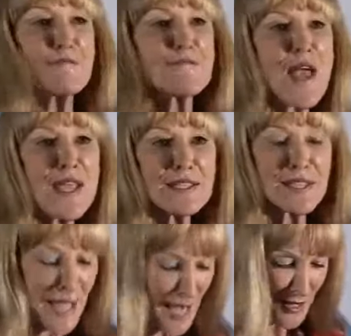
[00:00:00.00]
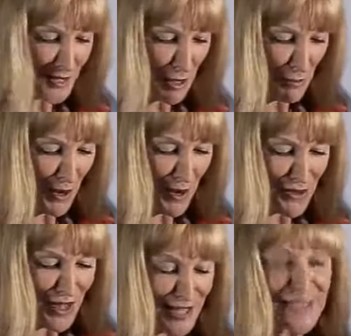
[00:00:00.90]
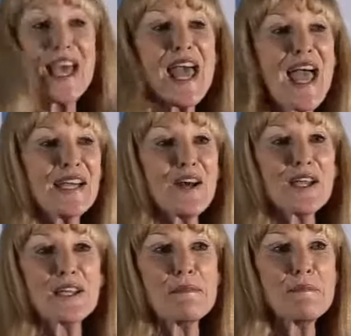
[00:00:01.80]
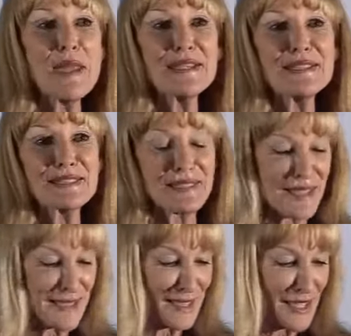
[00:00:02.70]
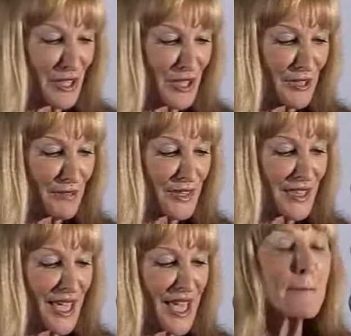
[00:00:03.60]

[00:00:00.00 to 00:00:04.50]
Fantastic projects, and I commend these initiatives.